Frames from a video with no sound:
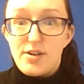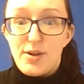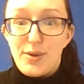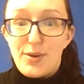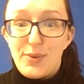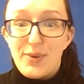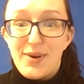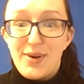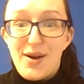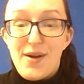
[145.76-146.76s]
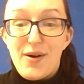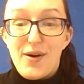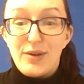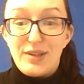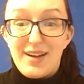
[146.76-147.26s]
new
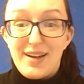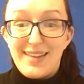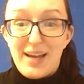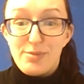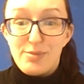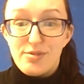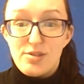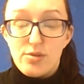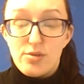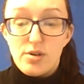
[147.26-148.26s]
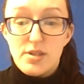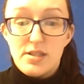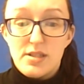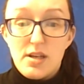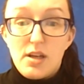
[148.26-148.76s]
online library
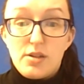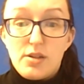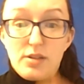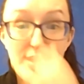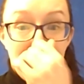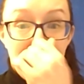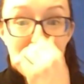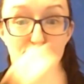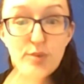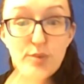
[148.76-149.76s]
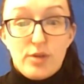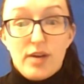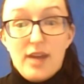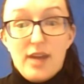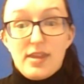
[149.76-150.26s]
resource like I said, you will
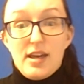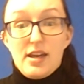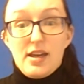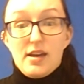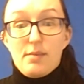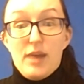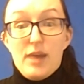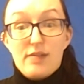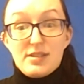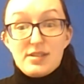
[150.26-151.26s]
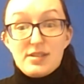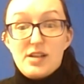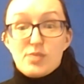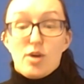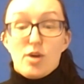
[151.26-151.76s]
get the parents' guide
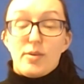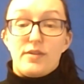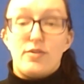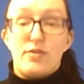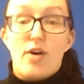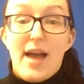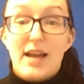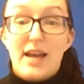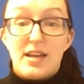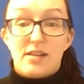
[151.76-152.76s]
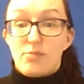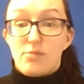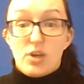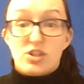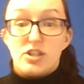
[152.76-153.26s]
as well. But if you've got any
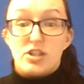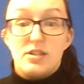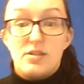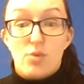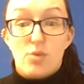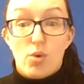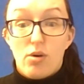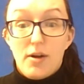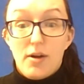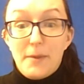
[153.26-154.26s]
questions or